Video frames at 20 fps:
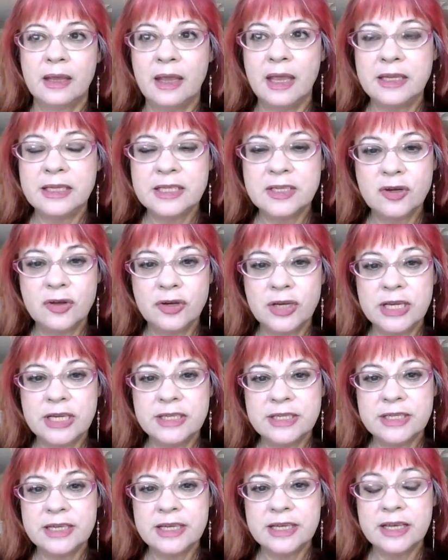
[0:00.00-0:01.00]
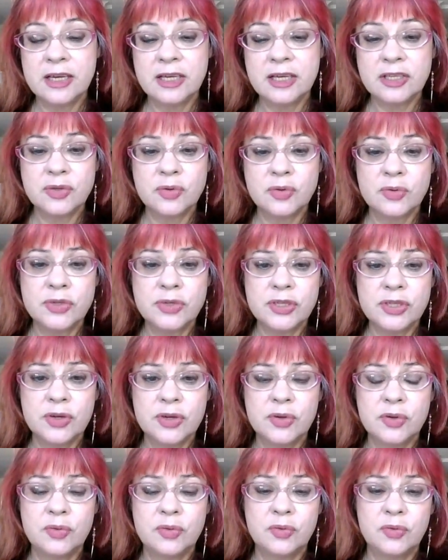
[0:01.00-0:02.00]
It's not easy, and it's
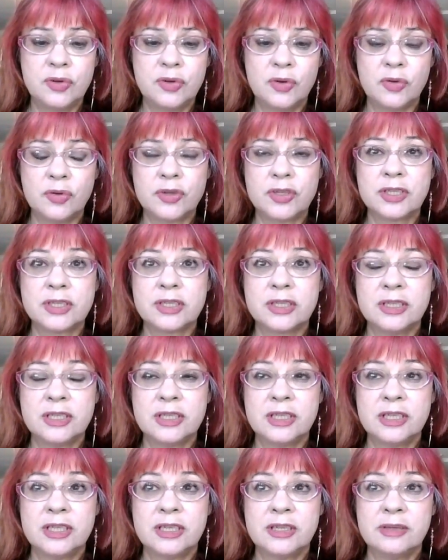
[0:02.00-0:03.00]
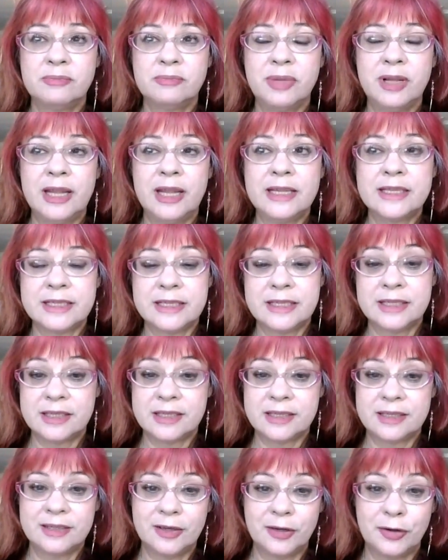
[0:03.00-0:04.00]
also not
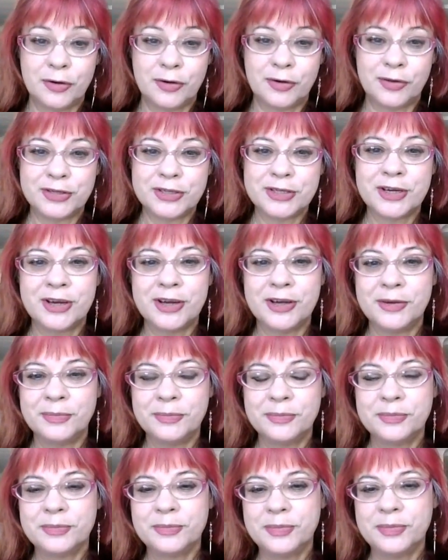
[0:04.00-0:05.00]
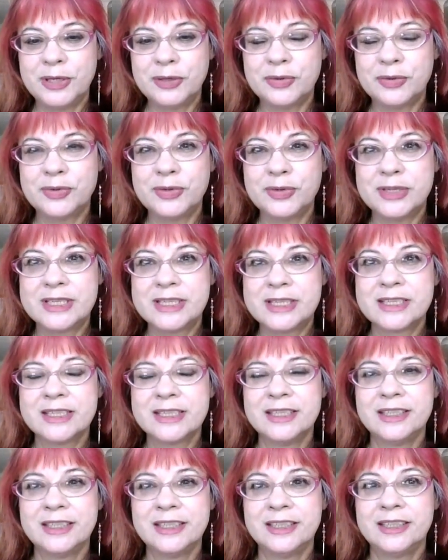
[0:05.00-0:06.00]
pleasant a lot of the time, because
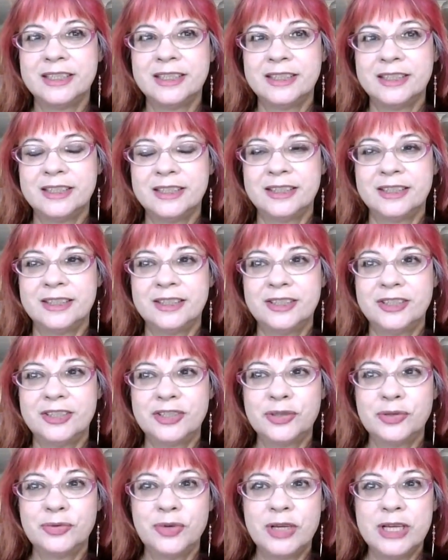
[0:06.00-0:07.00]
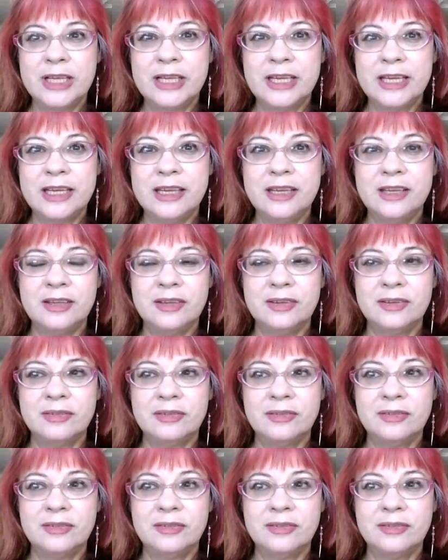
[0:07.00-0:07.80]
to really